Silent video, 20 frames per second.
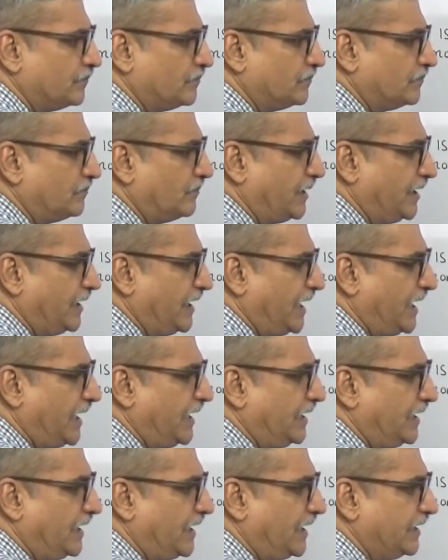By
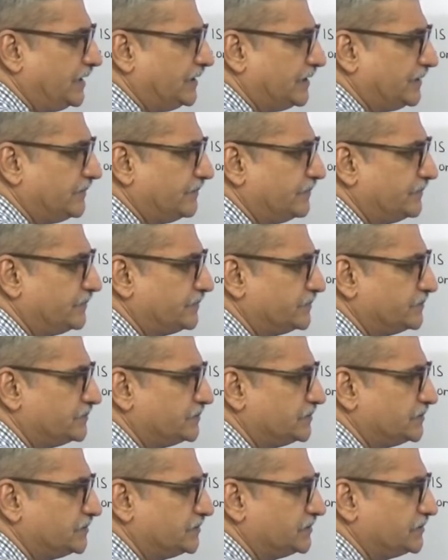an atom
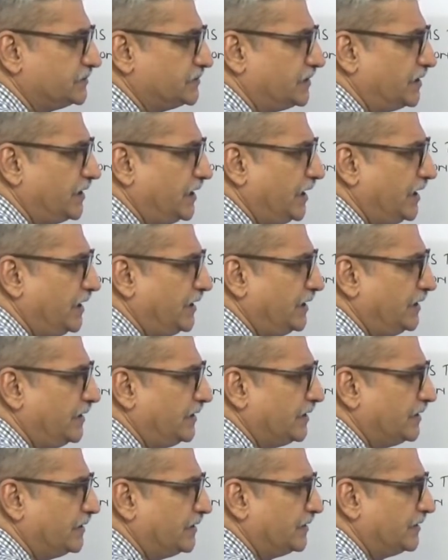in
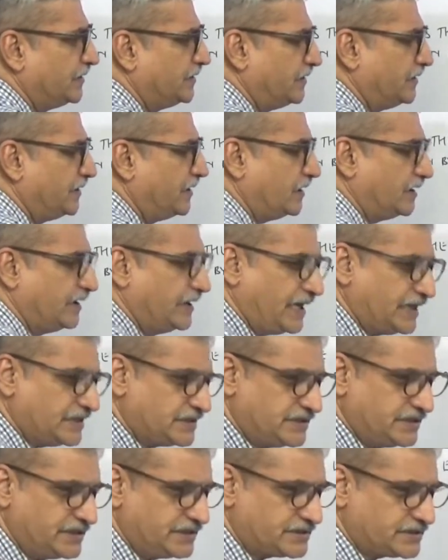the
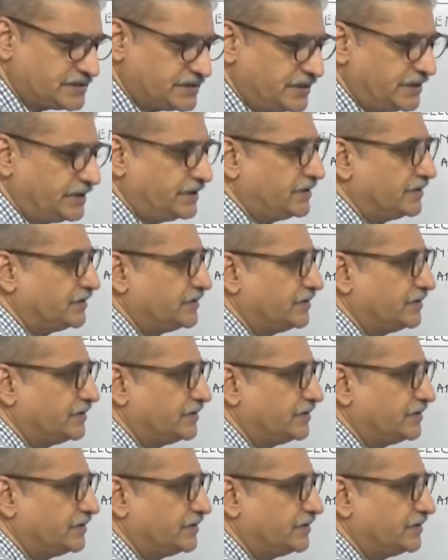gaseous state